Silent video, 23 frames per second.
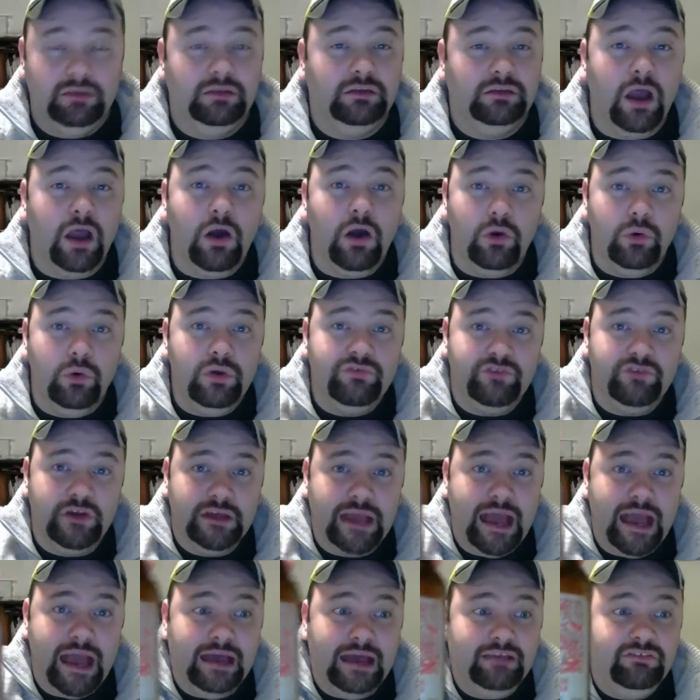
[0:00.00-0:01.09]
Go, if you
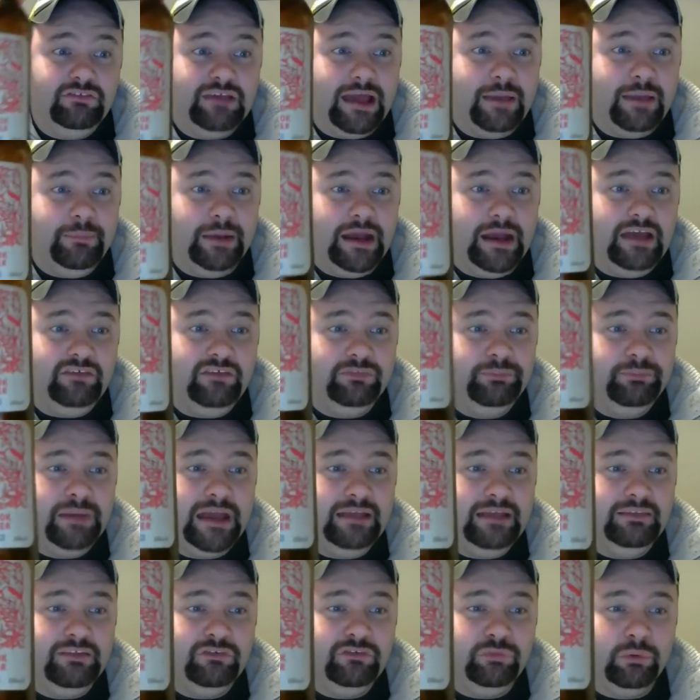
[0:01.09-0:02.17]
can, to M&S,
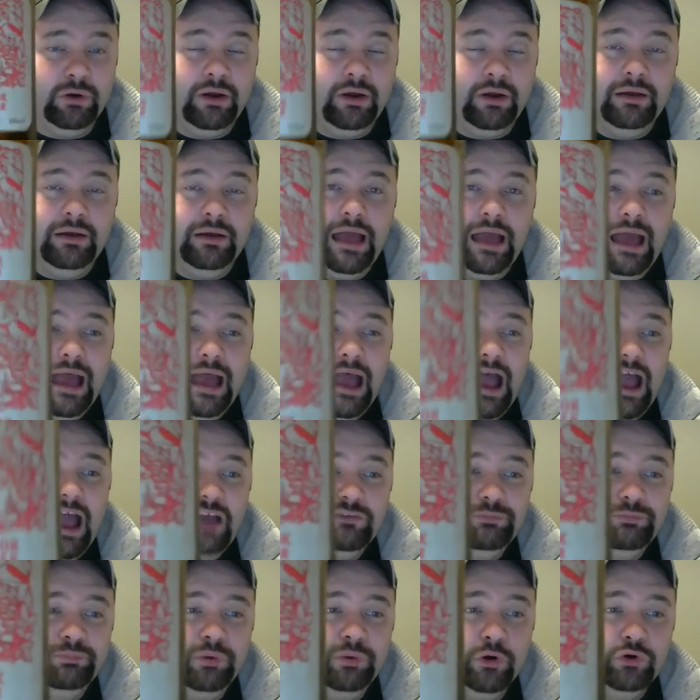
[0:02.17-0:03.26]
pick this one up.
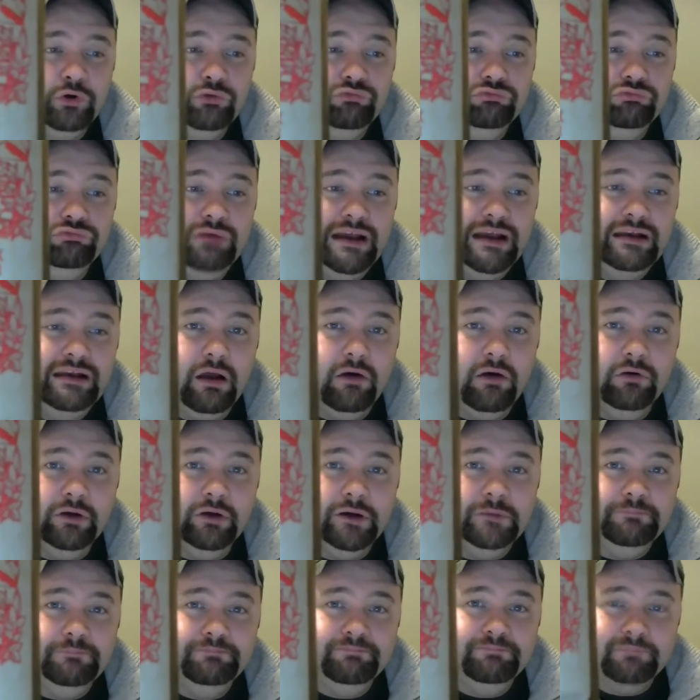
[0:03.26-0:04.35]
Ashbrook Red
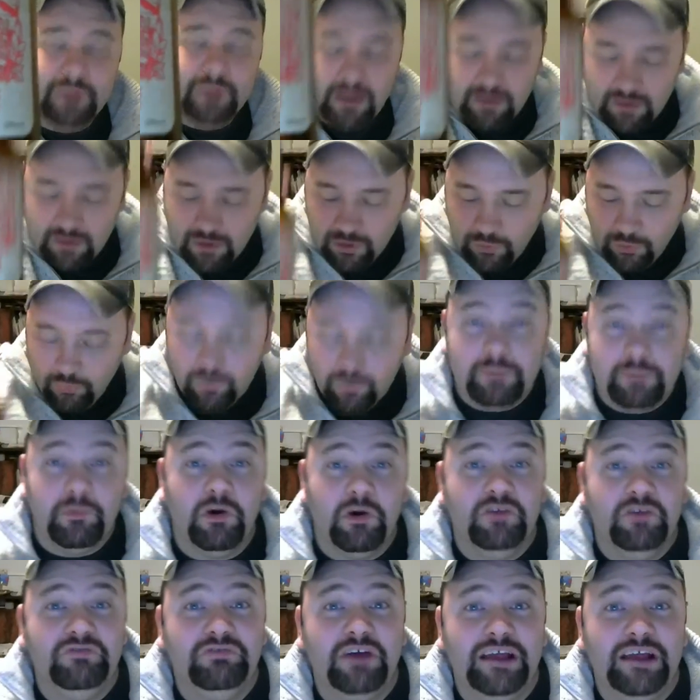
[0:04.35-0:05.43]
Lager. One of
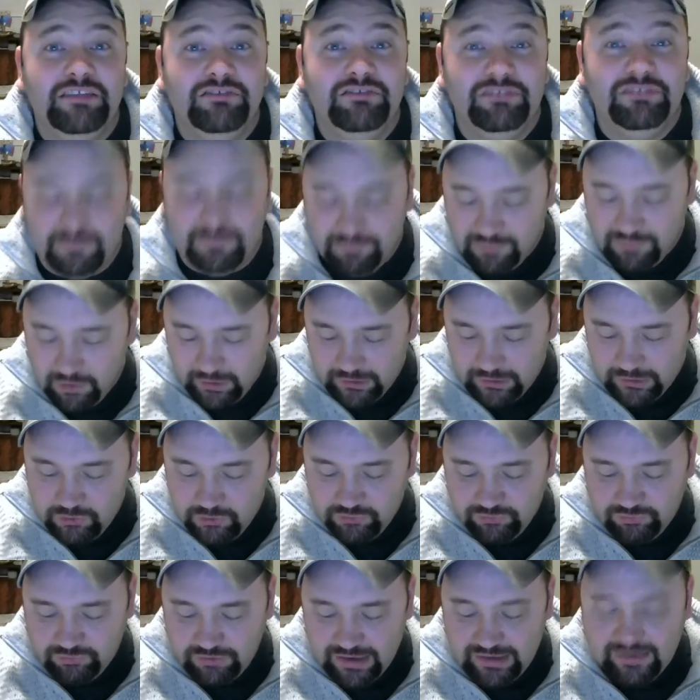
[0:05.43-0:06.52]
my friends, my good
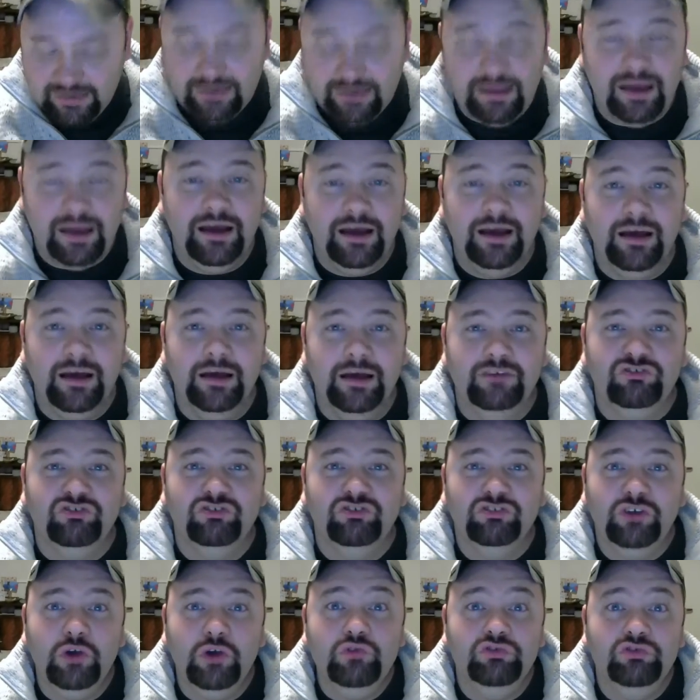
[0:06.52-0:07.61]
friend,
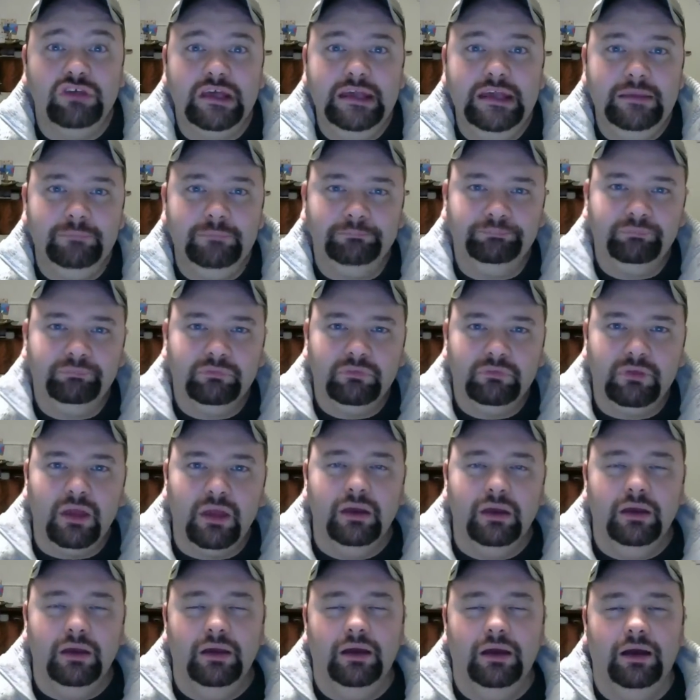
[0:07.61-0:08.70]
Scoosy,
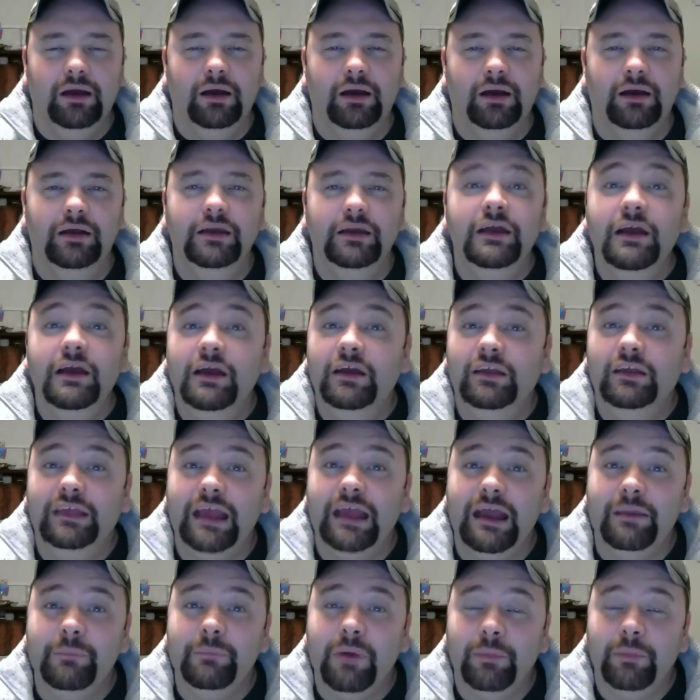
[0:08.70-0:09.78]
get
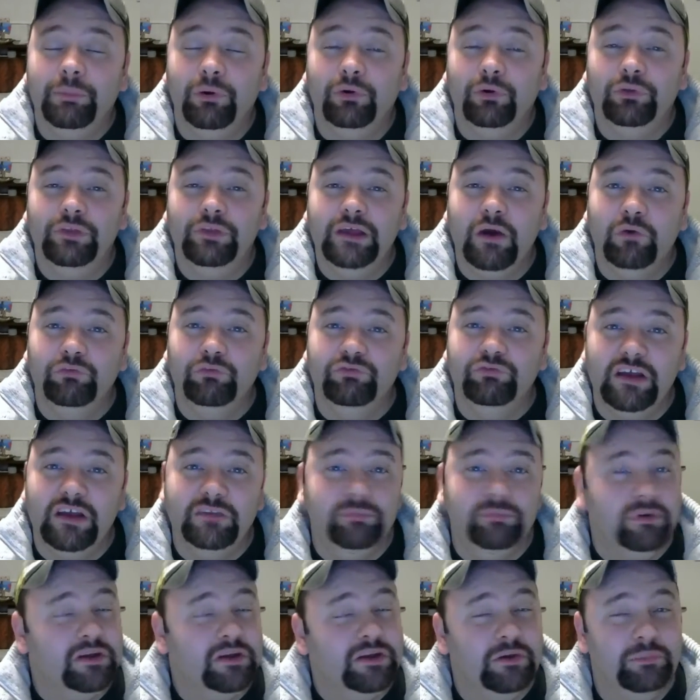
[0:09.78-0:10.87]
him up on the old Facebook.